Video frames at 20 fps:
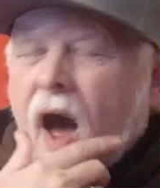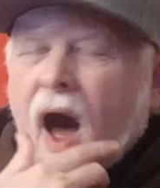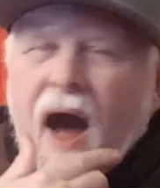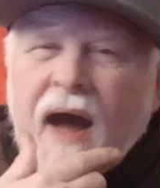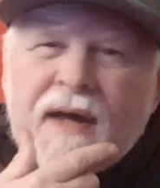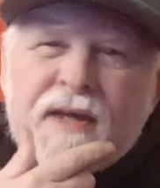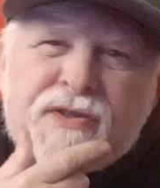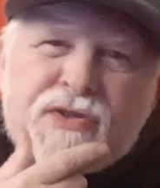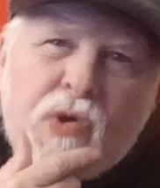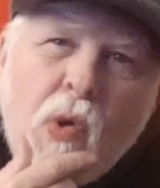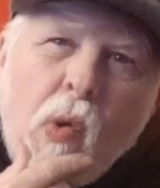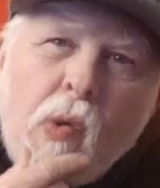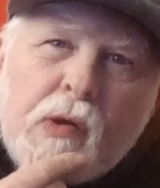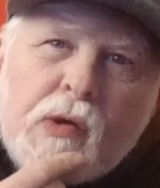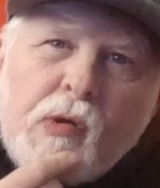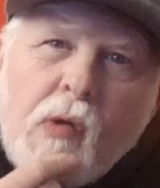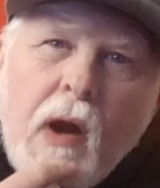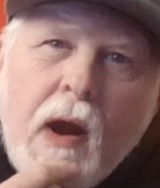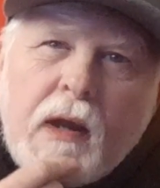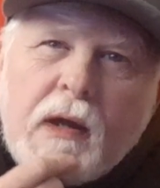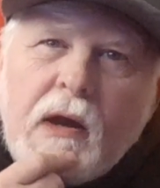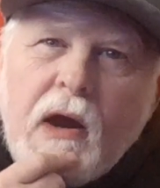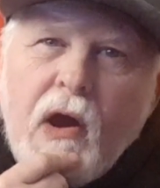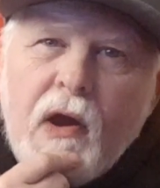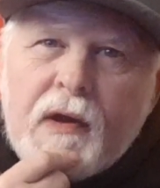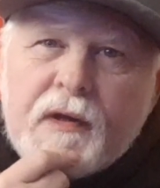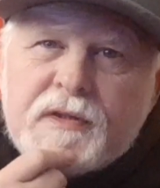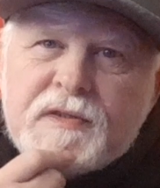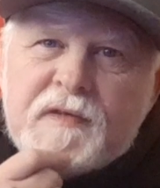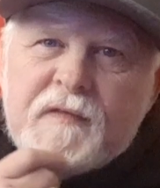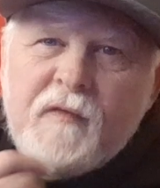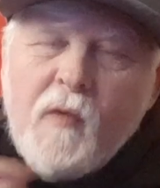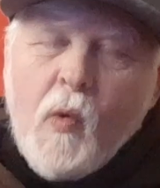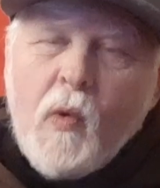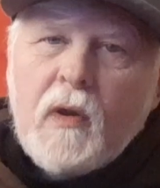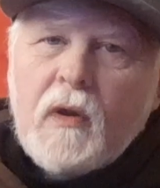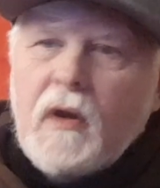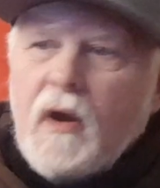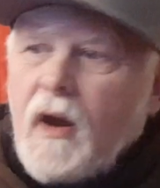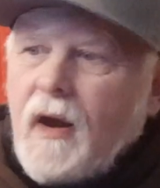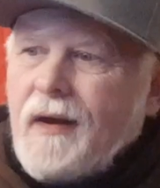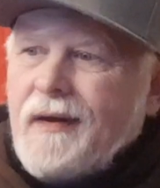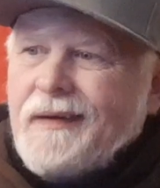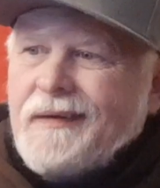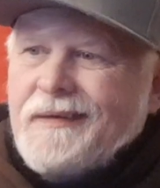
I had sold credit cards for uh,